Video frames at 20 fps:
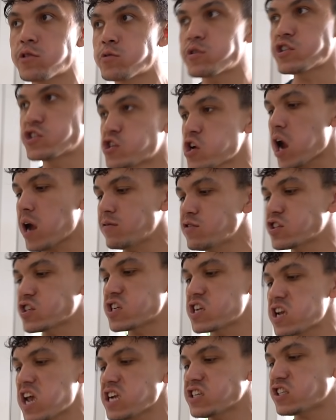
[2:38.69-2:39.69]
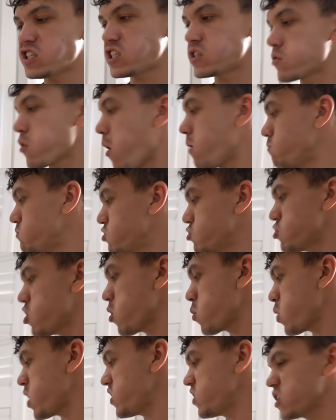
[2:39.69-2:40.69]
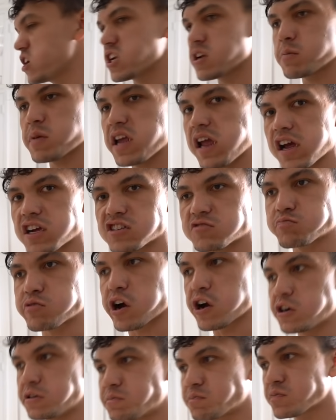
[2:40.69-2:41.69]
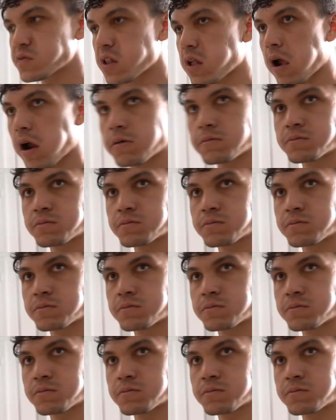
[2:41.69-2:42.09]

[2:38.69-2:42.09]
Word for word: one more Jarvis one and Lexi. There's no way they're gonna beat us, bro. What? Oh,